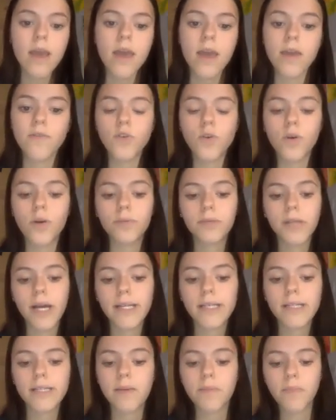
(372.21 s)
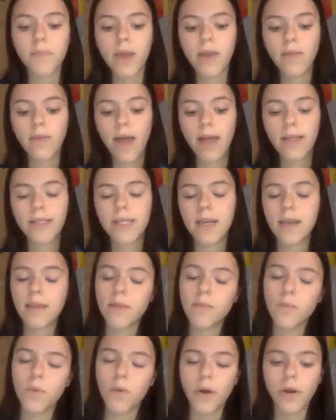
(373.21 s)
If you're applying to something that's in
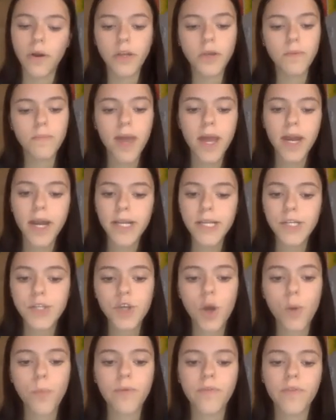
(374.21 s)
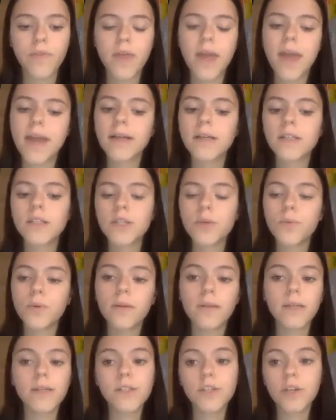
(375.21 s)
the more humanities scope of things, you
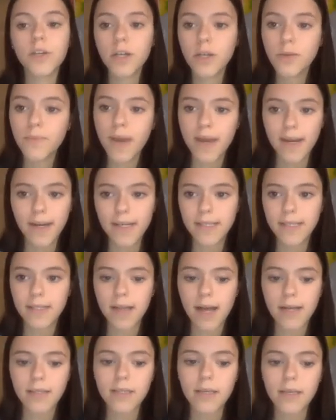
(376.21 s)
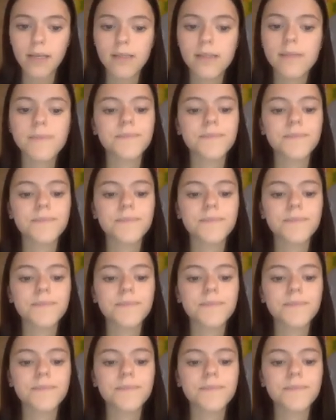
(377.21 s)
will list your humanities classes.